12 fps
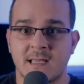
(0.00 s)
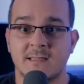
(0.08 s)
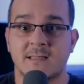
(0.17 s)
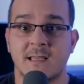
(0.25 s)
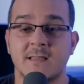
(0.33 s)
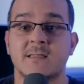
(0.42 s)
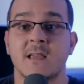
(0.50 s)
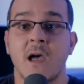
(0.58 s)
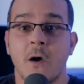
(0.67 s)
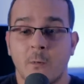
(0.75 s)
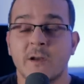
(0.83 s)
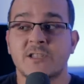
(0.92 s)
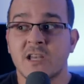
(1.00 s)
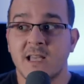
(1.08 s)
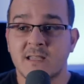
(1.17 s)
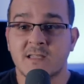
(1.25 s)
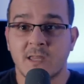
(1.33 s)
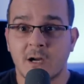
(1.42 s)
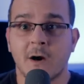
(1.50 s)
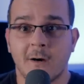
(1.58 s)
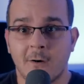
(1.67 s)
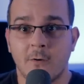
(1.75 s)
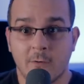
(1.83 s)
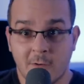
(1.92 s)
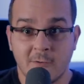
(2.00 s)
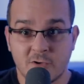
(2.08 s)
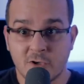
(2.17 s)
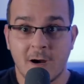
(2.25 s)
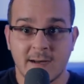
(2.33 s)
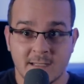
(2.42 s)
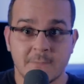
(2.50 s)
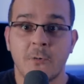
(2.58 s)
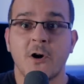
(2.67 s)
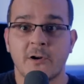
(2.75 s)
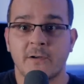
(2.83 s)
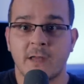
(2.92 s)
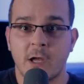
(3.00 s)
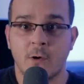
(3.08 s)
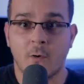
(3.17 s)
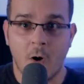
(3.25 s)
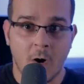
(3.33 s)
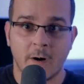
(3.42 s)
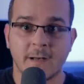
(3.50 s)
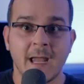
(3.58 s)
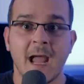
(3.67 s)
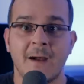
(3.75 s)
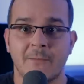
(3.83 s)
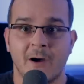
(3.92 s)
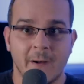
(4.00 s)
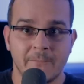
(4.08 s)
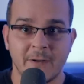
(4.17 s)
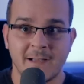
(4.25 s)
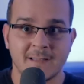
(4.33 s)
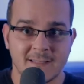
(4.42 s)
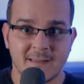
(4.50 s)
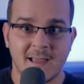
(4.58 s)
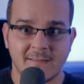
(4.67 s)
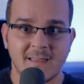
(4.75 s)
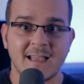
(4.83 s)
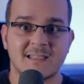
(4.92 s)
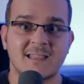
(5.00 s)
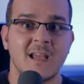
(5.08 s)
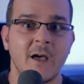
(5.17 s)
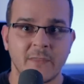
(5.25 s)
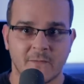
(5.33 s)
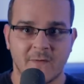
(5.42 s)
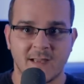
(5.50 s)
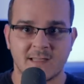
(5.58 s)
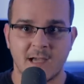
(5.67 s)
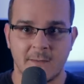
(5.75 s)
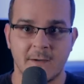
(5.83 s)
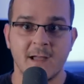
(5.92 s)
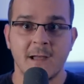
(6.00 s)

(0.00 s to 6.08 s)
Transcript: instance, which is the girl who tried to murder you on camera, because that's the other victim,